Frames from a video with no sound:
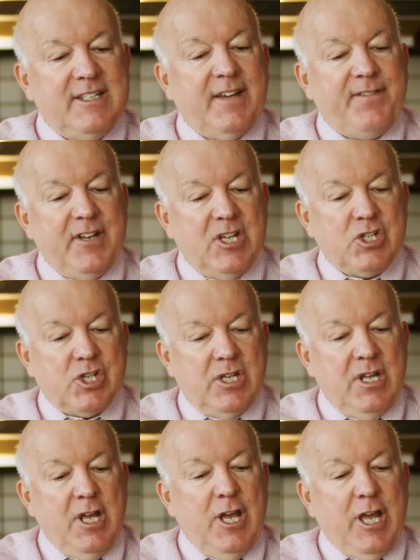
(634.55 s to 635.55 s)
Definition:
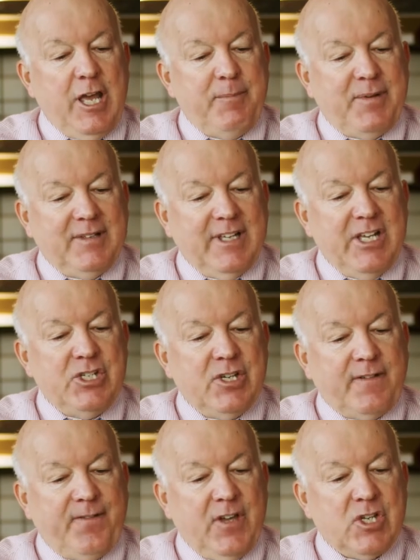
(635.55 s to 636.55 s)
a
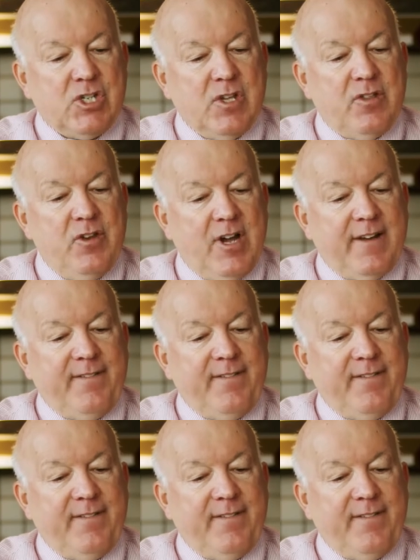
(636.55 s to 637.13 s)
pelagic fish is not